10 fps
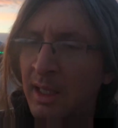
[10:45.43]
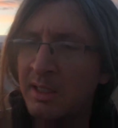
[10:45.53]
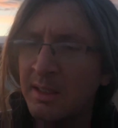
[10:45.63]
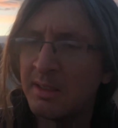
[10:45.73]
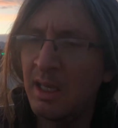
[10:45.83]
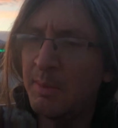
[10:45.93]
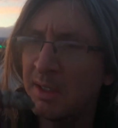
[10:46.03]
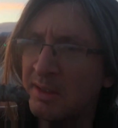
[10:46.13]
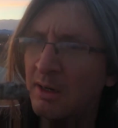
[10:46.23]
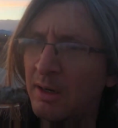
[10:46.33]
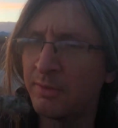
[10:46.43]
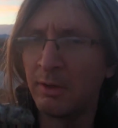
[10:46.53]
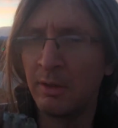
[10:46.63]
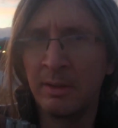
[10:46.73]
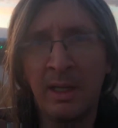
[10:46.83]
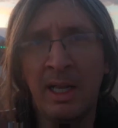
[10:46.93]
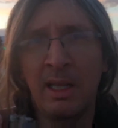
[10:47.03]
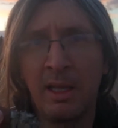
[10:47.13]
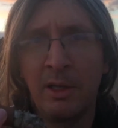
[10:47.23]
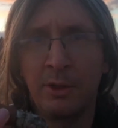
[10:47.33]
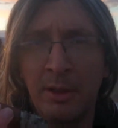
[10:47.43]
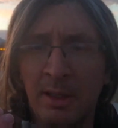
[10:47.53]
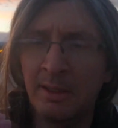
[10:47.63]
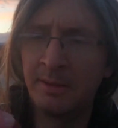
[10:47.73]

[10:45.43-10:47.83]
excellent standby cigar for any occasion.